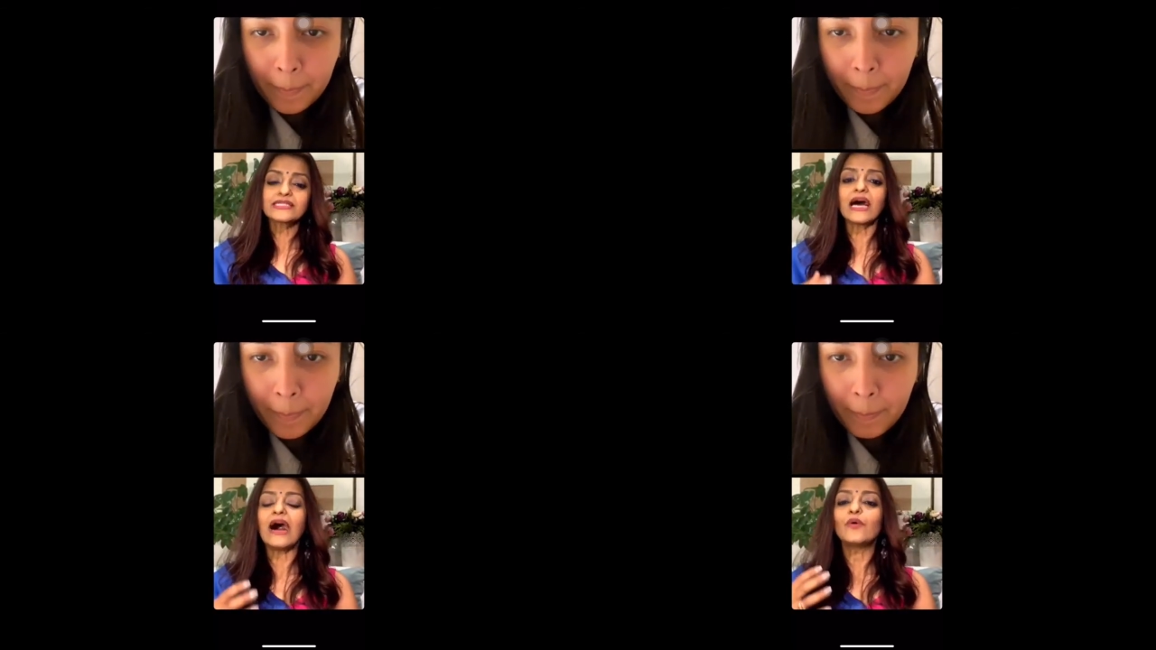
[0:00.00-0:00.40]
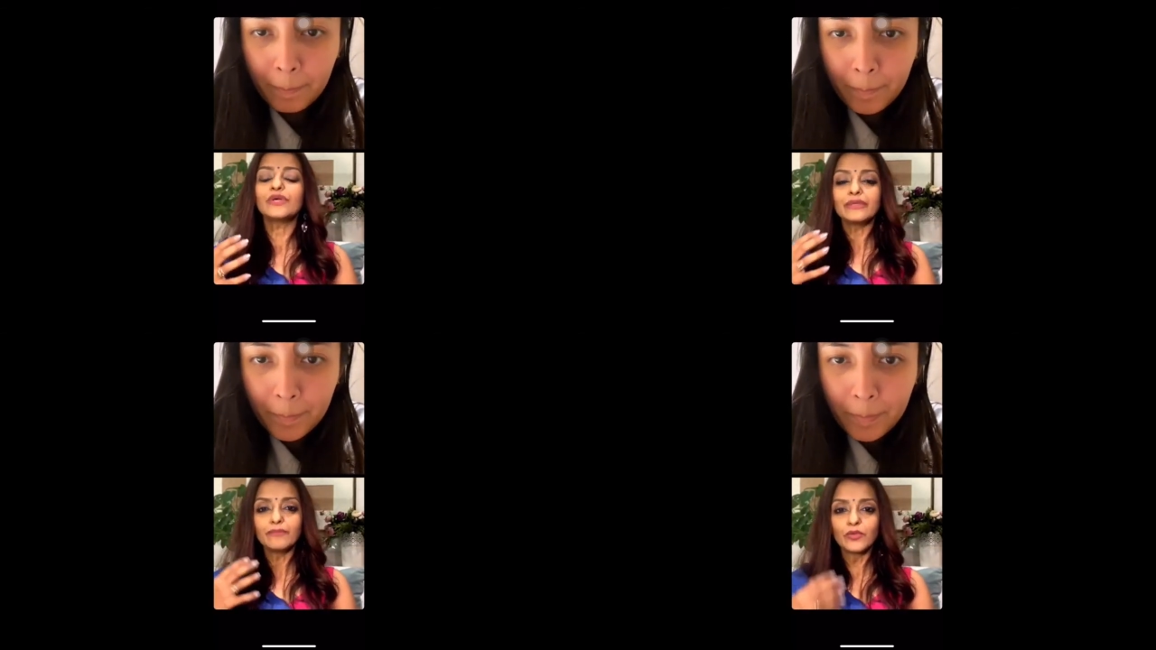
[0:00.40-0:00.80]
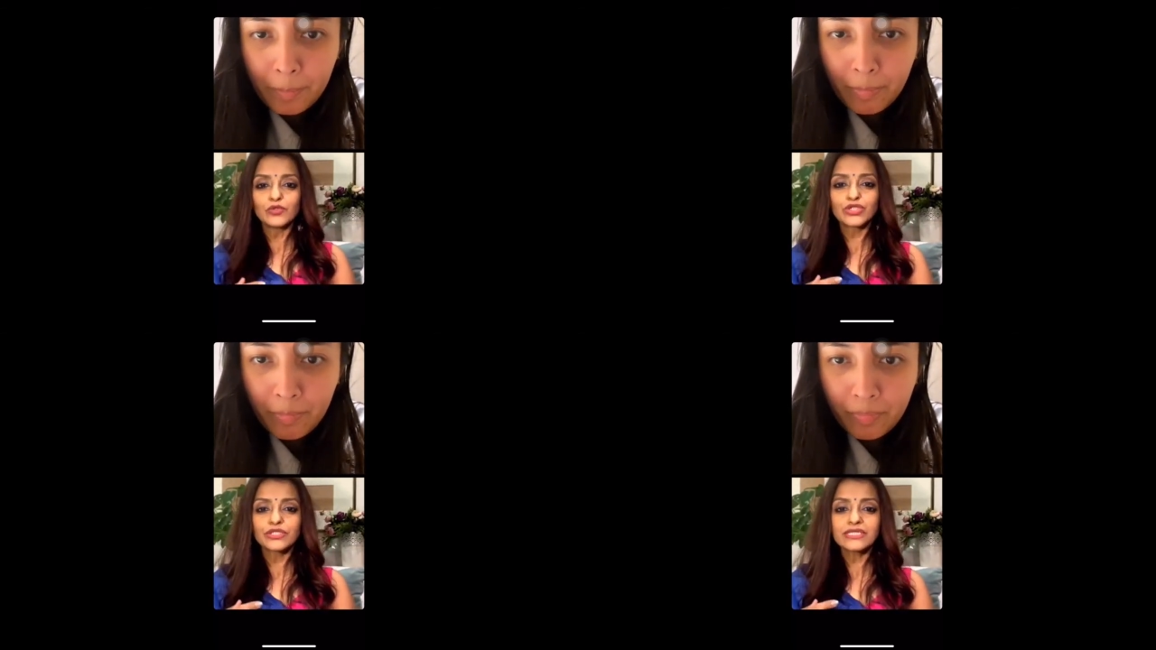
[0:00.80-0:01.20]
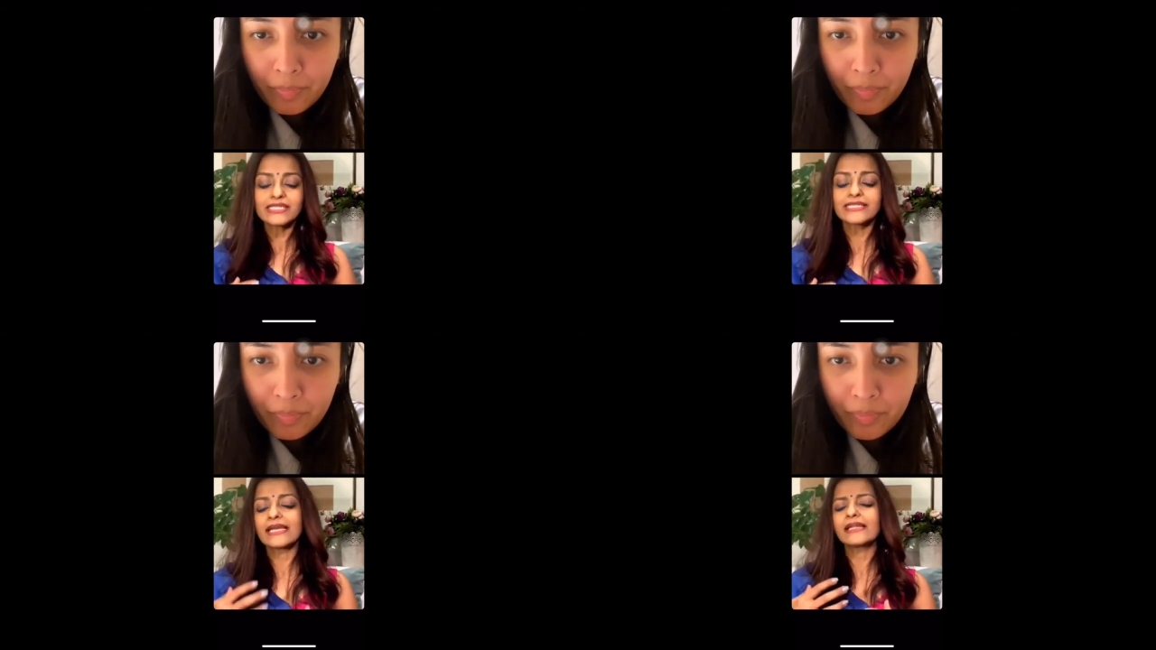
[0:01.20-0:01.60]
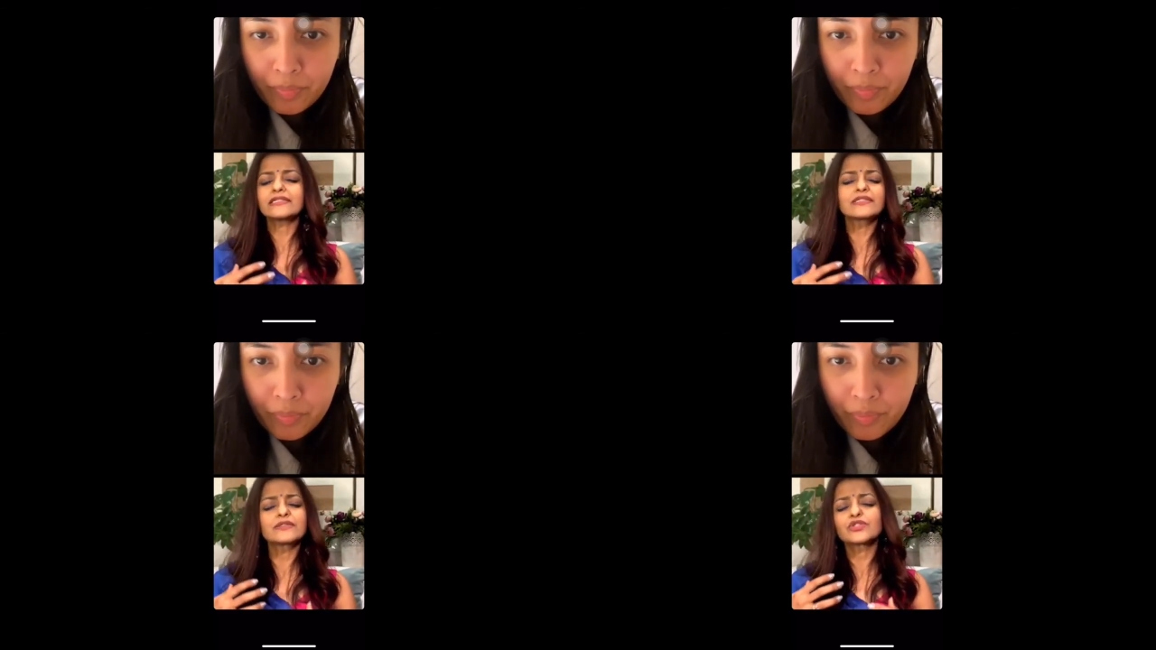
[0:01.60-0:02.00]
Speaker 1: Our emotions tell
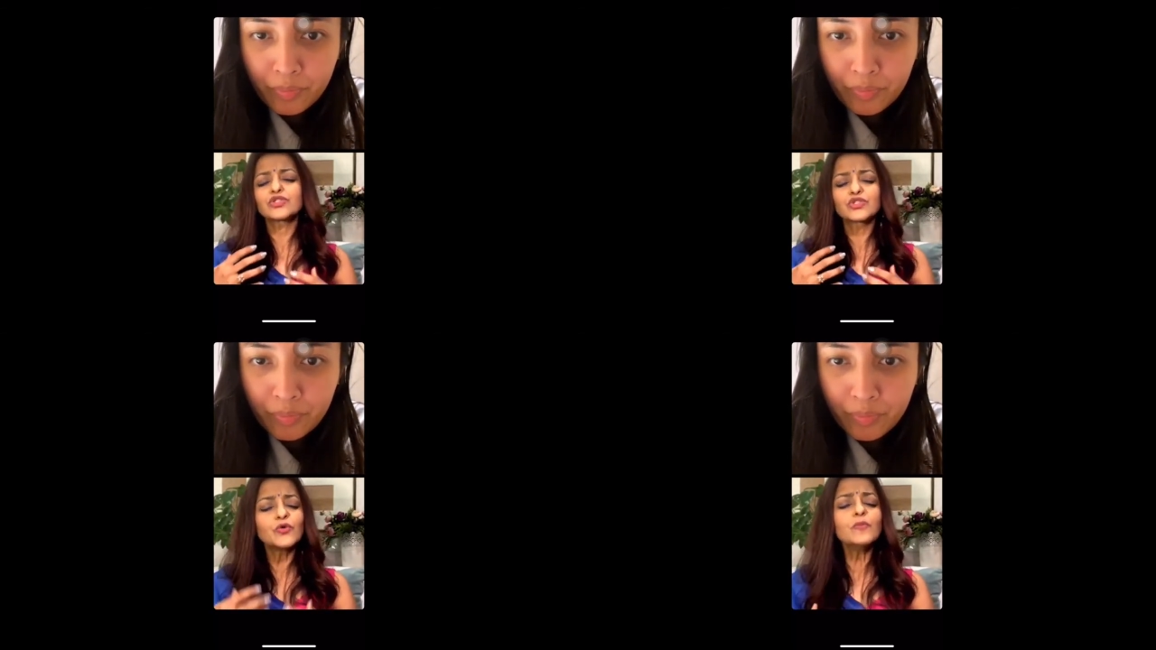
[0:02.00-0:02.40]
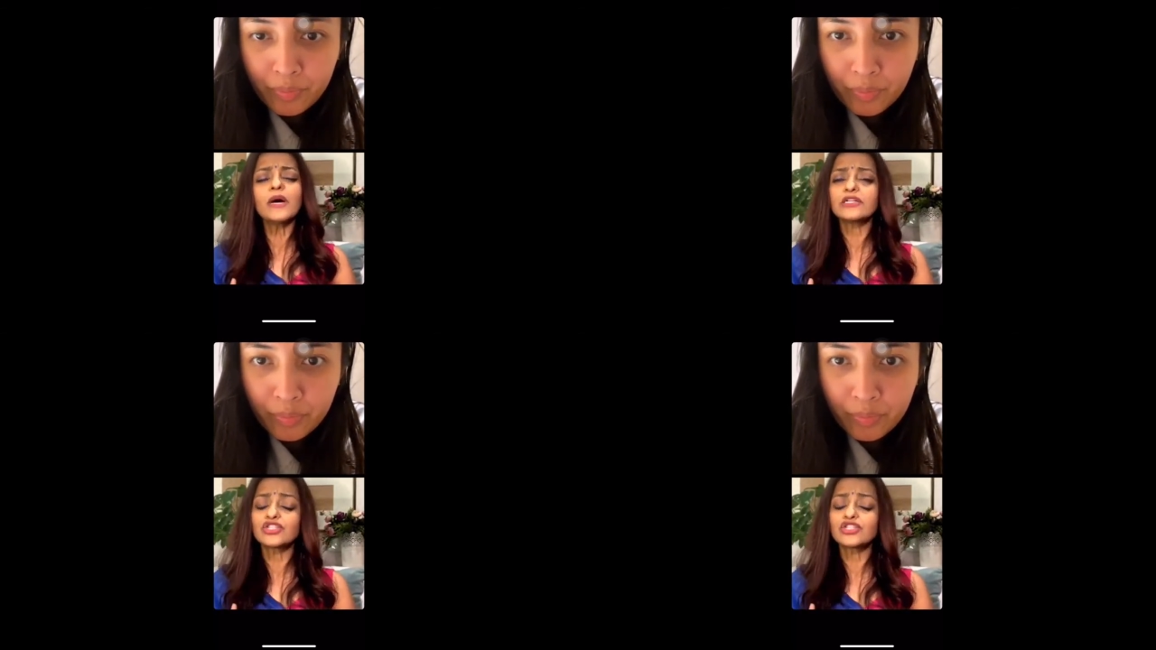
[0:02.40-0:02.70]
us so much